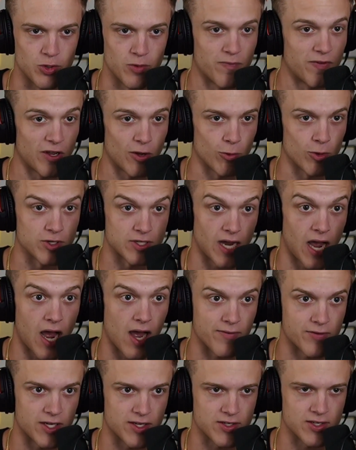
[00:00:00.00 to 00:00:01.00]
viewers,
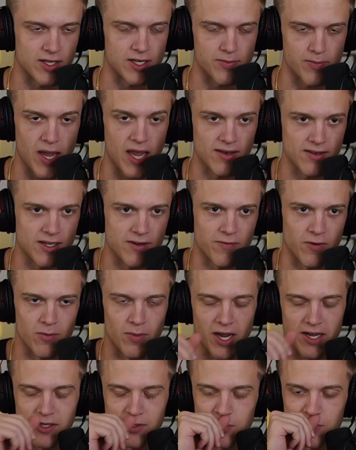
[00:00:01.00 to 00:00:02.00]
obviously, mainly for
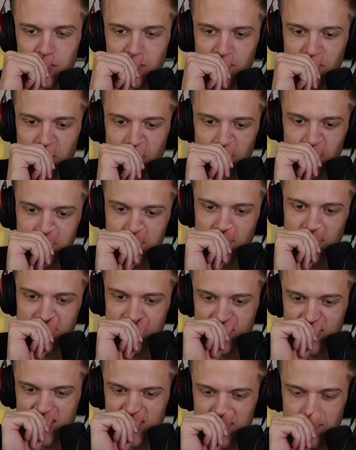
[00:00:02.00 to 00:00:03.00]
my YouTube viewers because
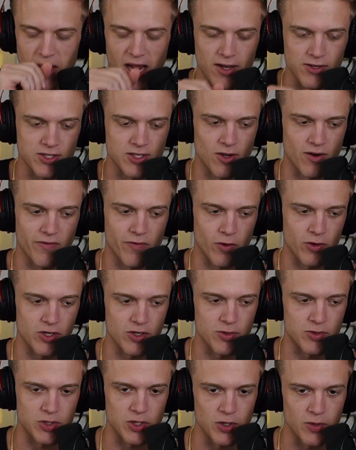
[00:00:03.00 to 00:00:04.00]
this is a milestone for
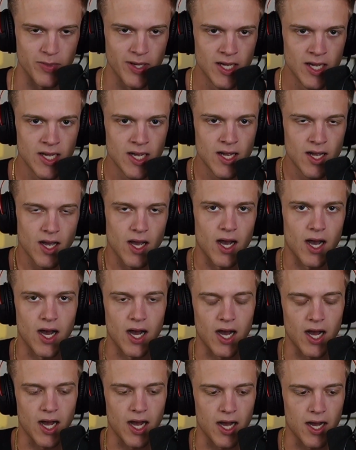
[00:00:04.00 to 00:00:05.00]
YouTube.
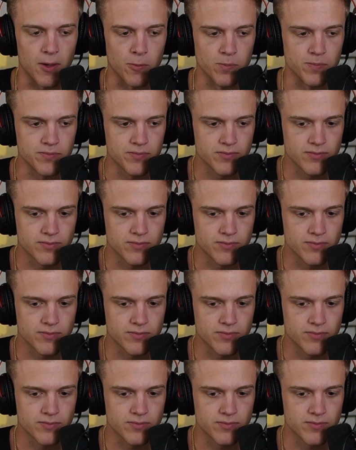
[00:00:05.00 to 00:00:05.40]
Um,